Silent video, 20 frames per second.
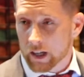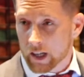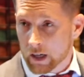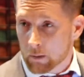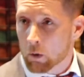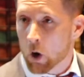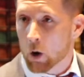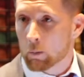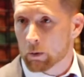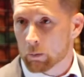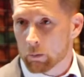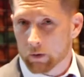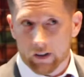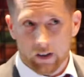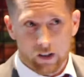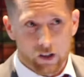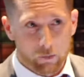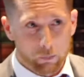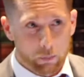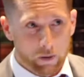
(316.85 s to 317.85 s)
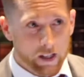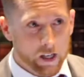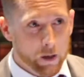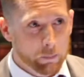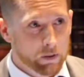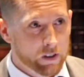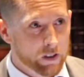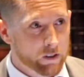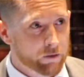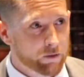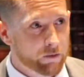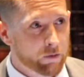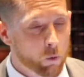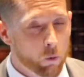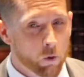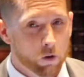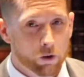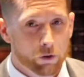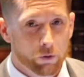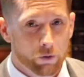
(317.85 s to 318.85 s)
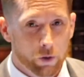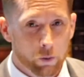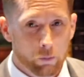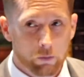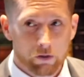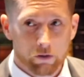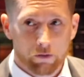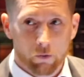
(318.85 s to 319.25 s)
in a moment, we're going to split up into 4 groups,